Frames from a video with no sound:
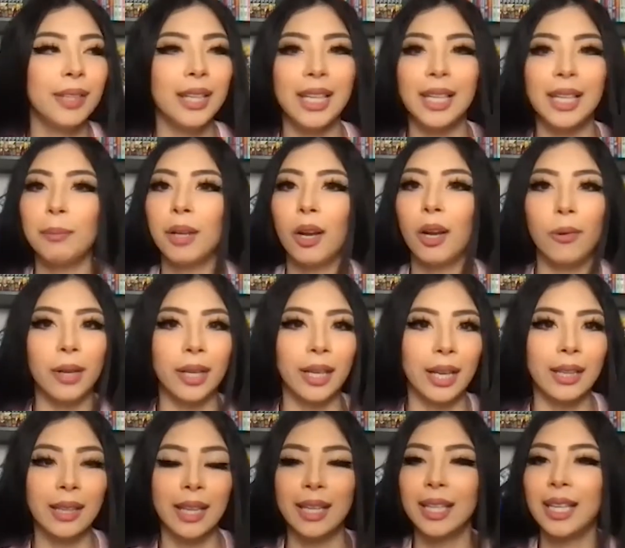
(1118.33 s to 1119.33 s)
keep
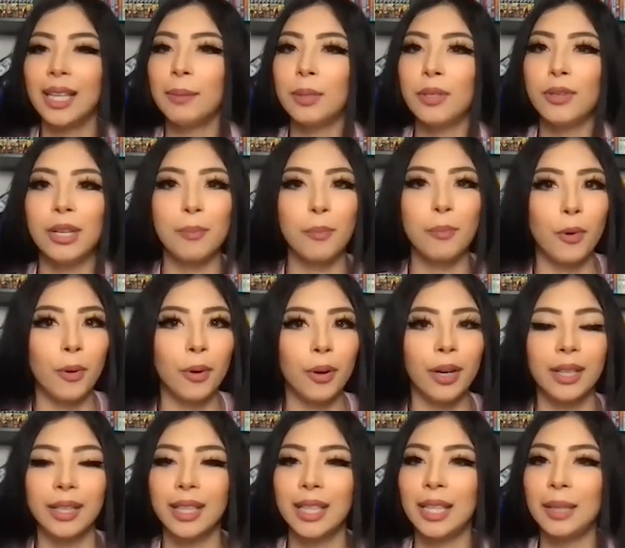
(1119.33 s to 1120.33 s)
going and like keep doing more
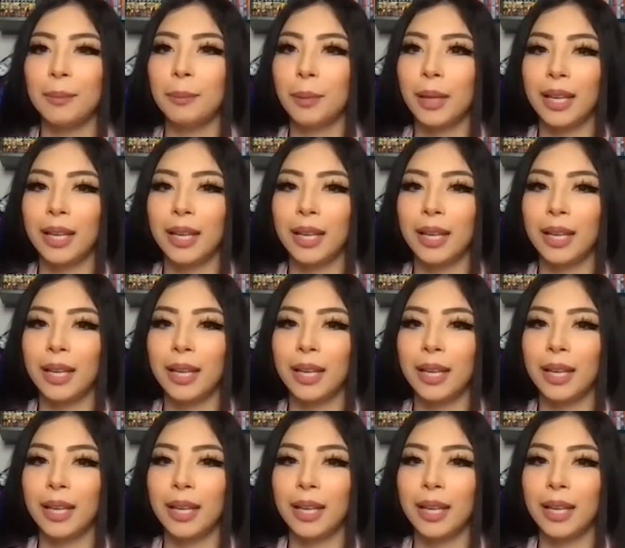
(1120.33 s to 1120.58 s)
and keep